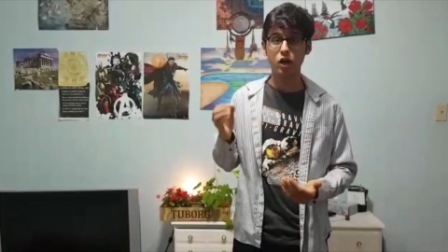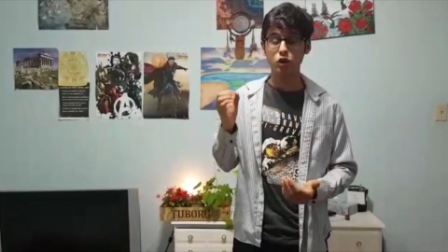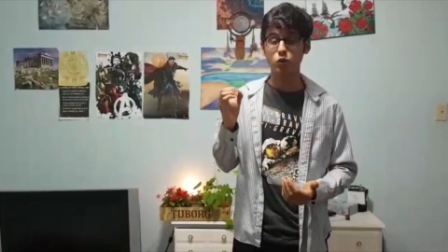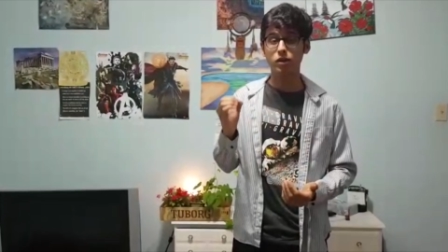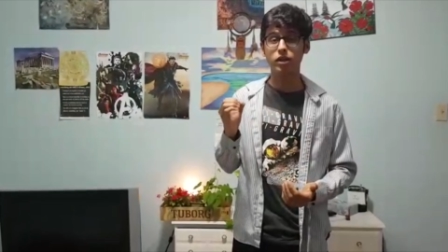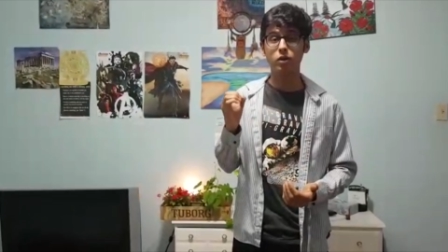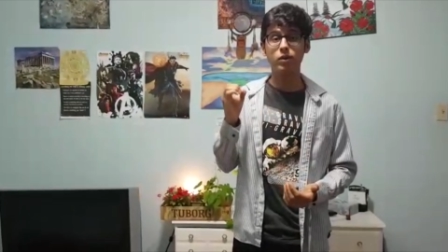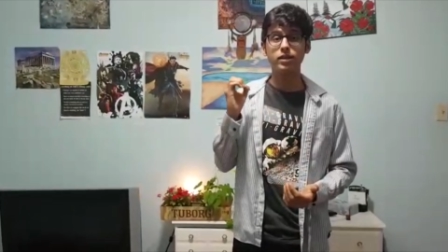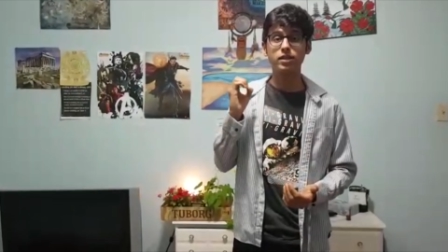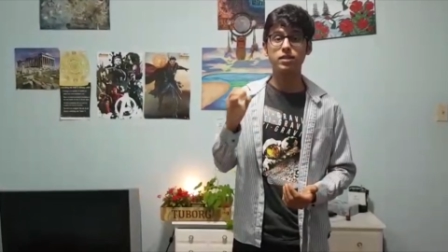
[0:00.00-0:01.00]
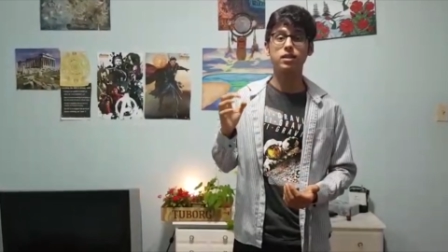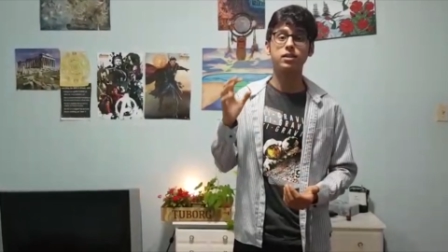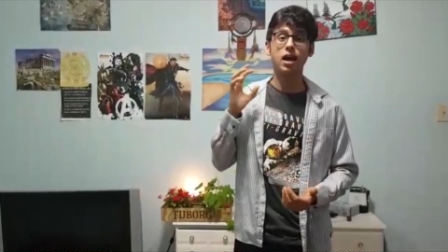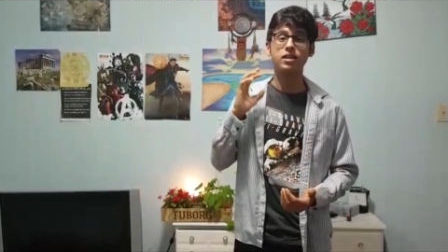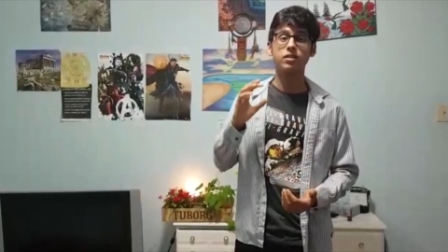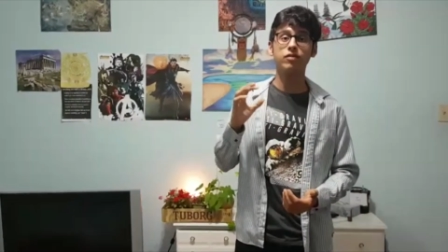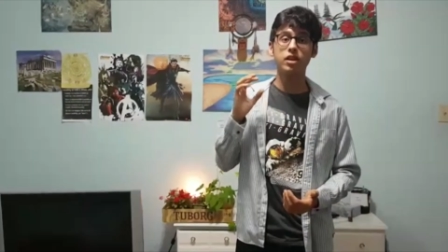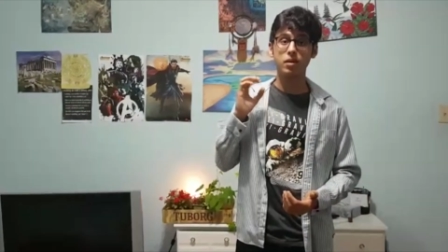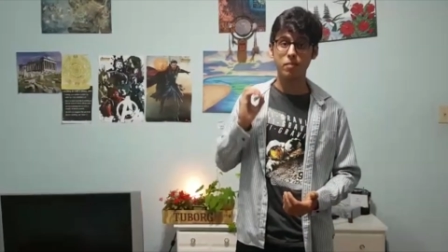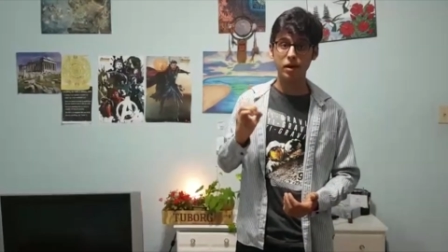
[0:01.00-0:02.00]
So it decreases the size of
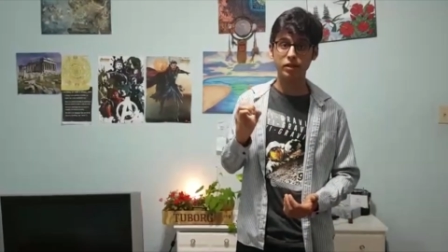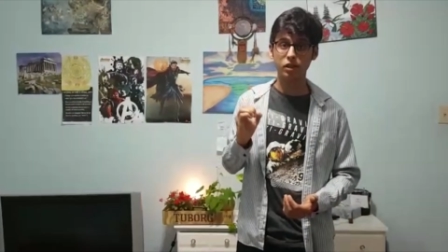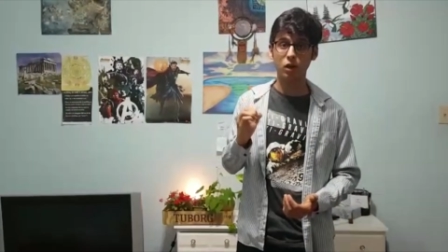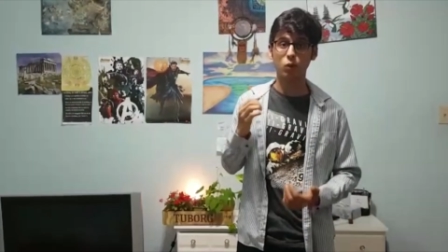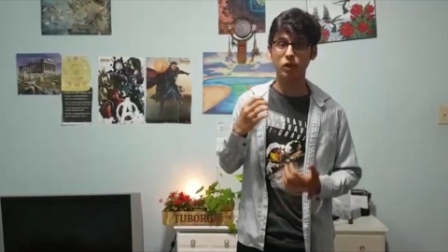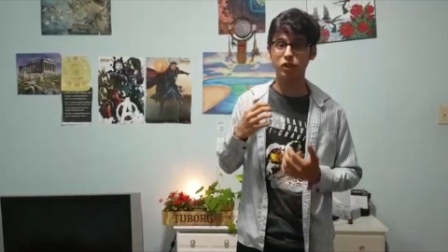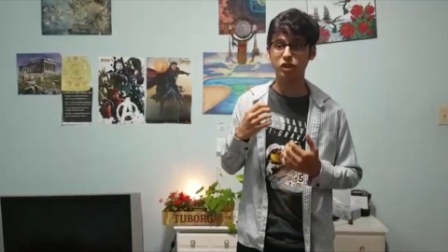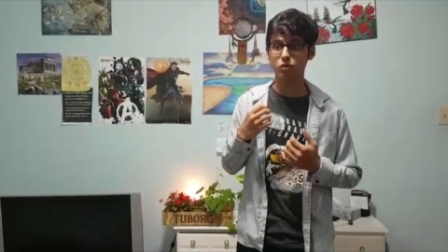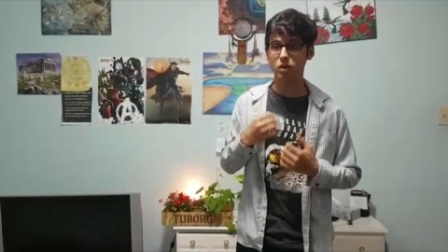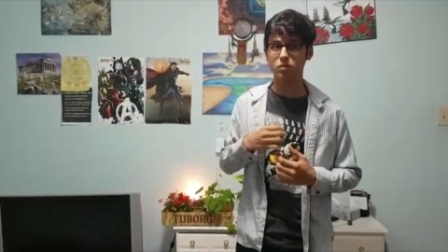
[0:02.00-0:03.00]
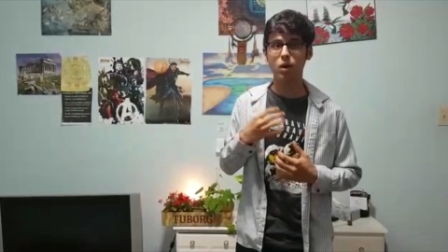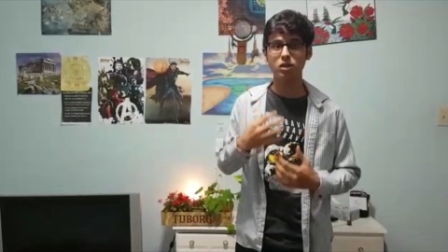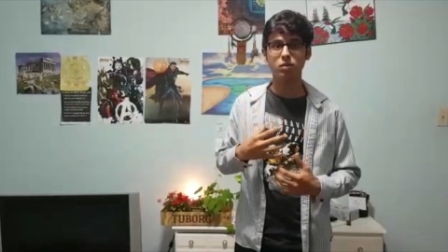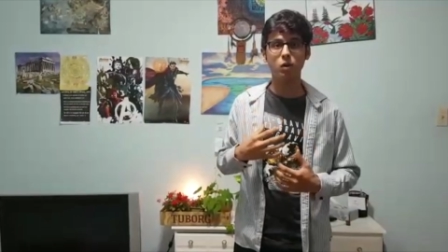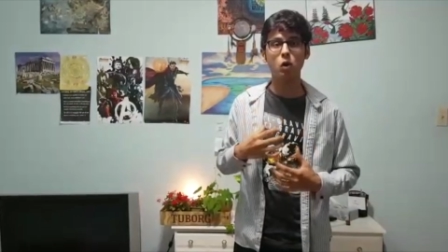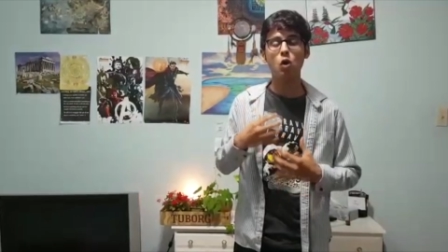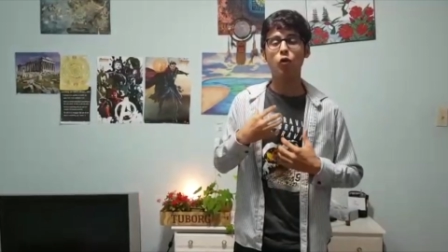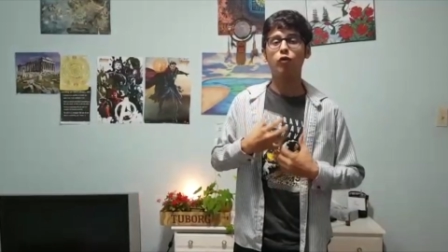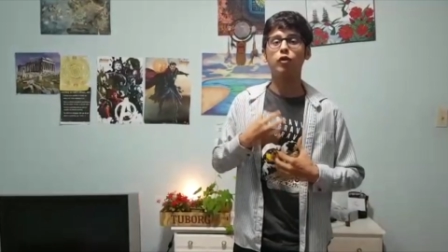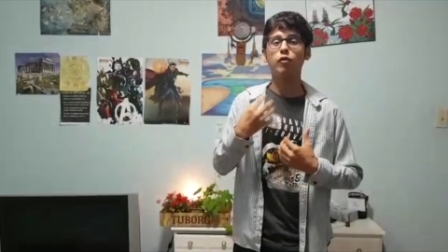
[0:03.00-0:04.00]
the amygdala, which is responsible
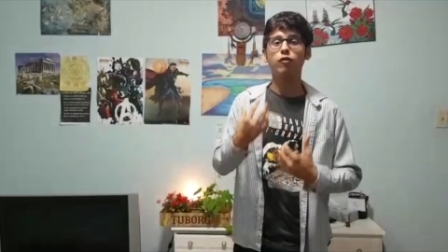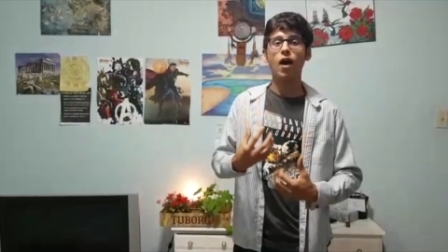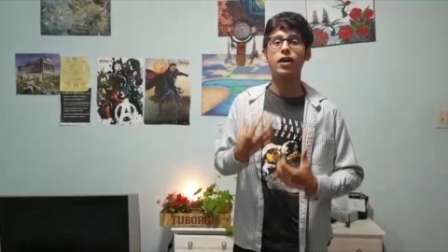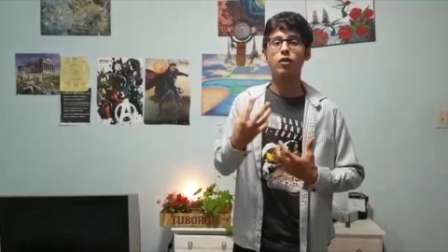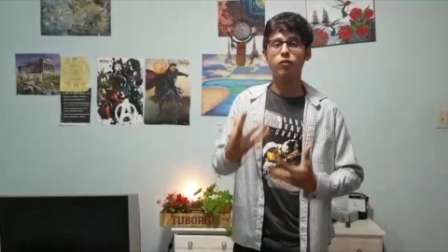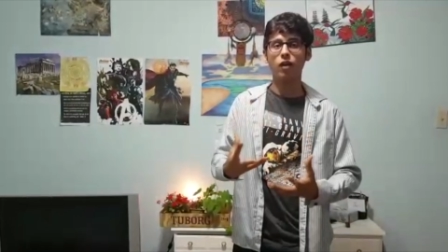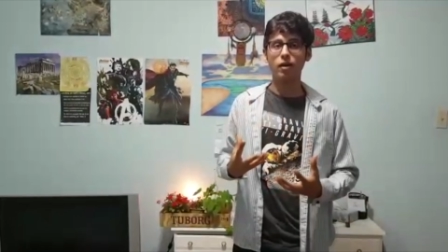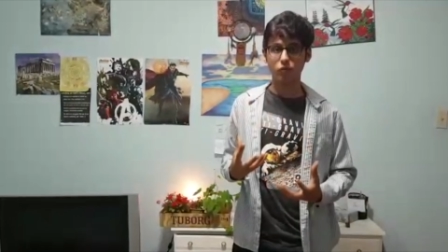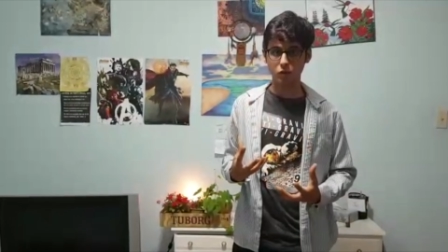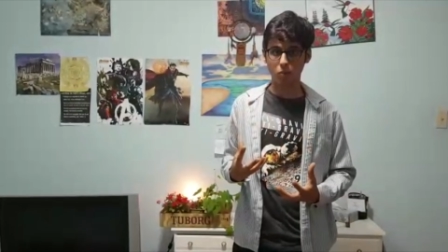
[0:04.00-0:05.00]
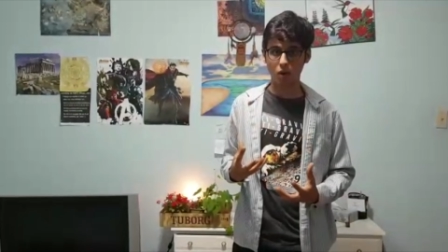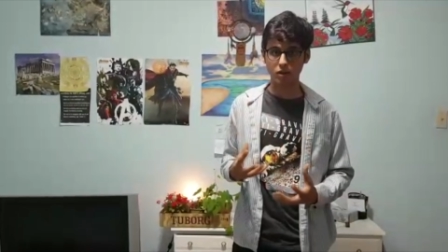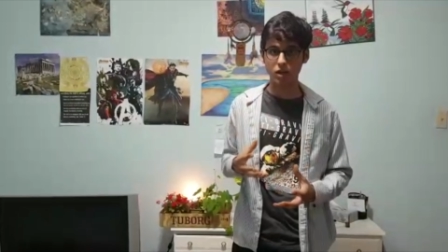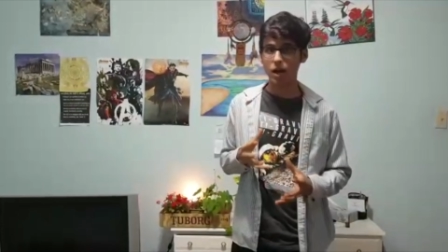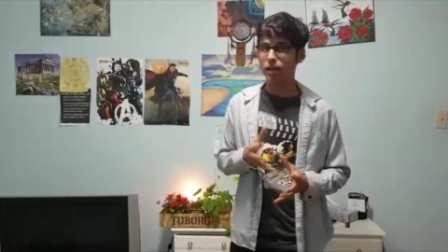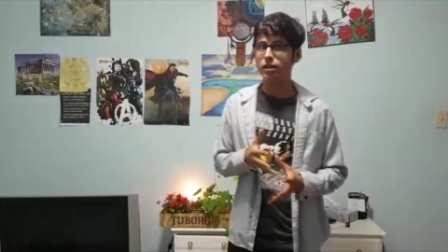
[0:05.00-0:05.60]
for the fight or flight response.